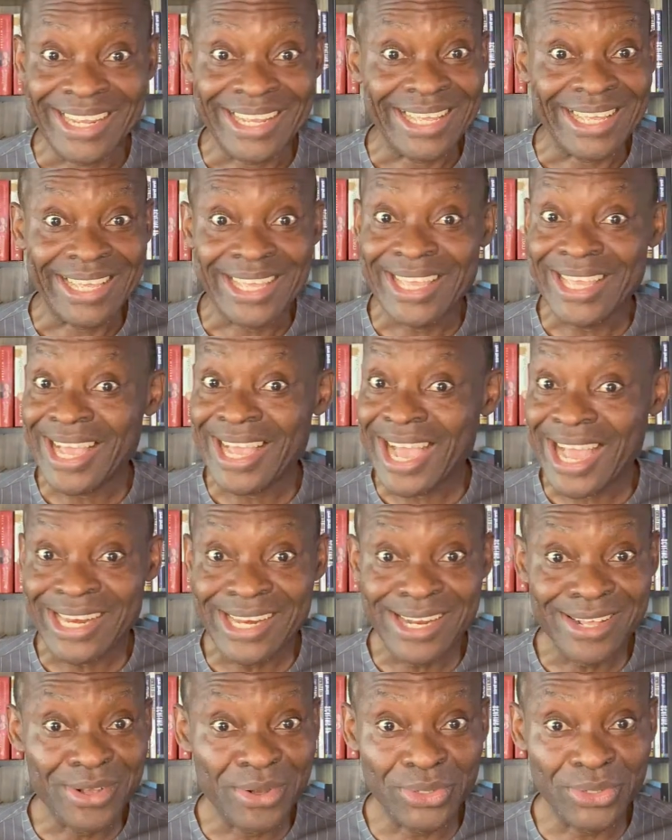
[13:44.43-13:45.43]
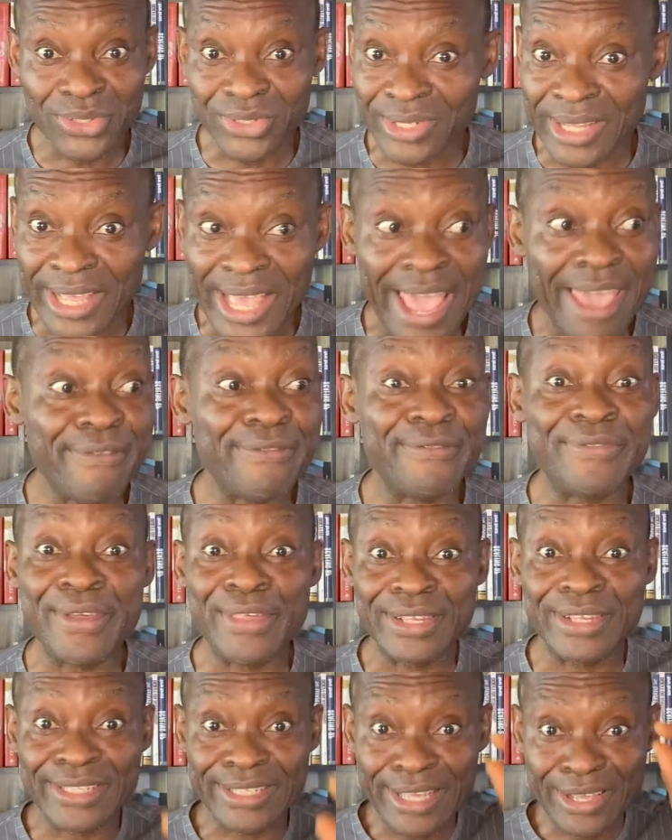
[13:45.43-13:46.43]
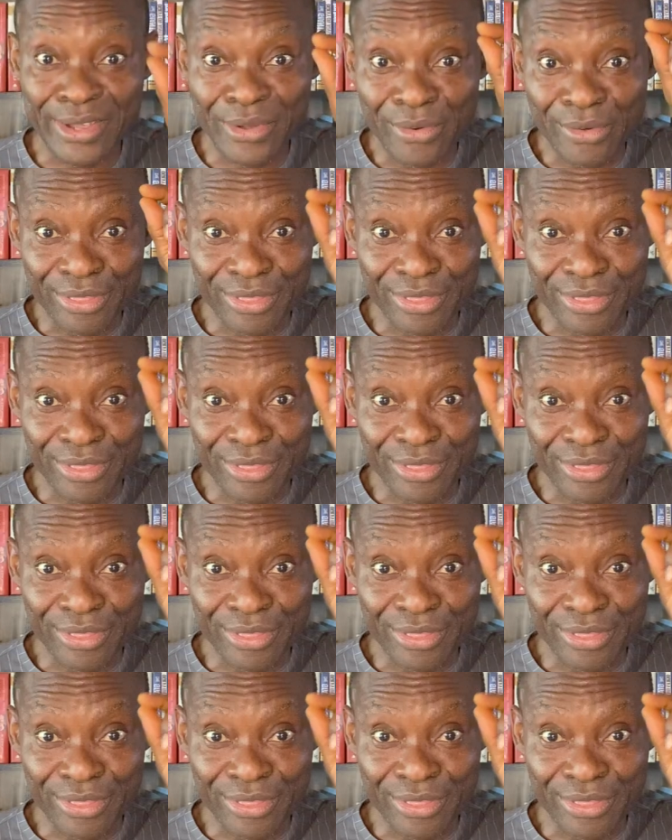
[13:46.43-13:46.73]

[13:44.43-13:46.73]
he hardly goes to every single